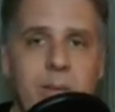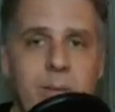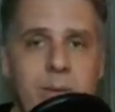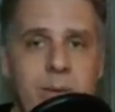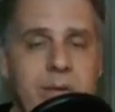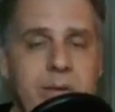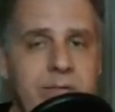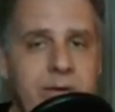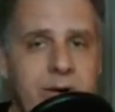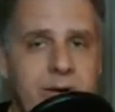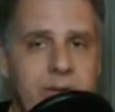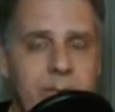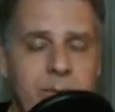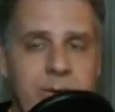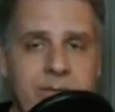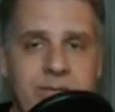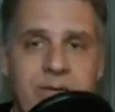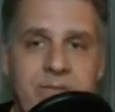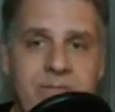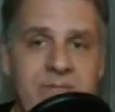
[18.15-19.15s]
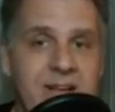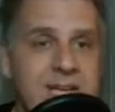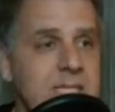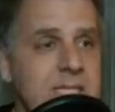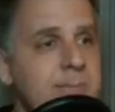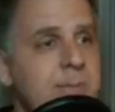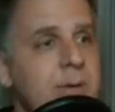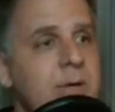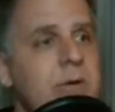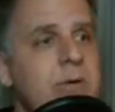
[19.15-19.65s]
one of our one of our
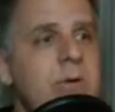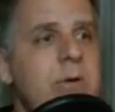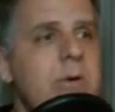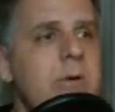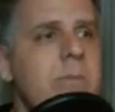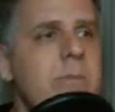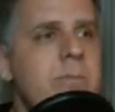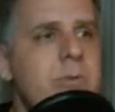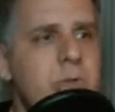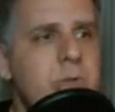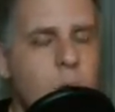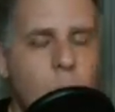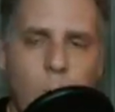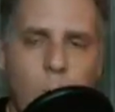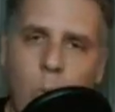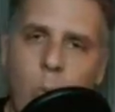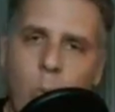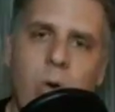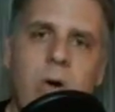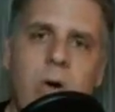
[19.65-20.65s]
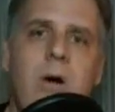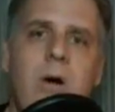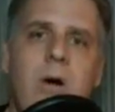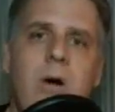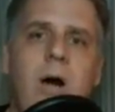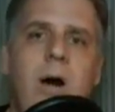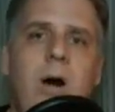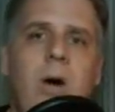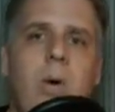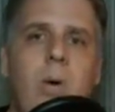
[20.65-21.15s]
Facebook groups
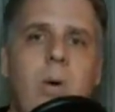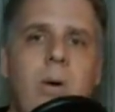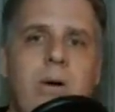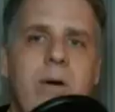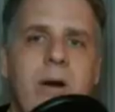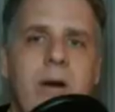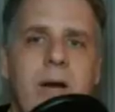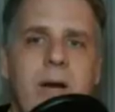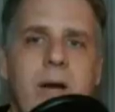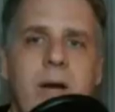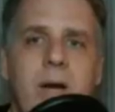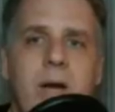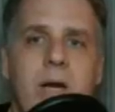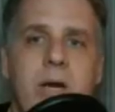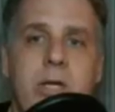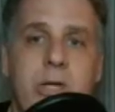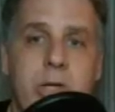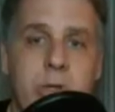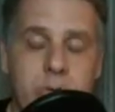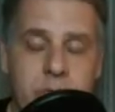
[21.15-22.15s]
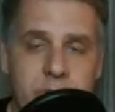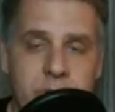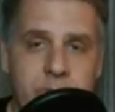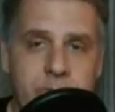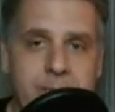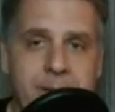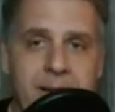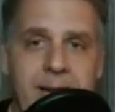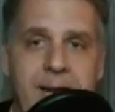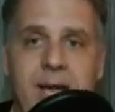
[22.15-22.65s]
or our
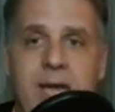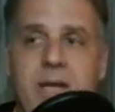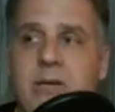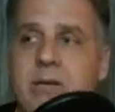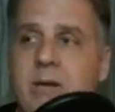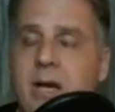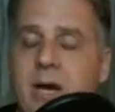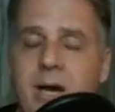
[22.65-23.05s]
YouTube page.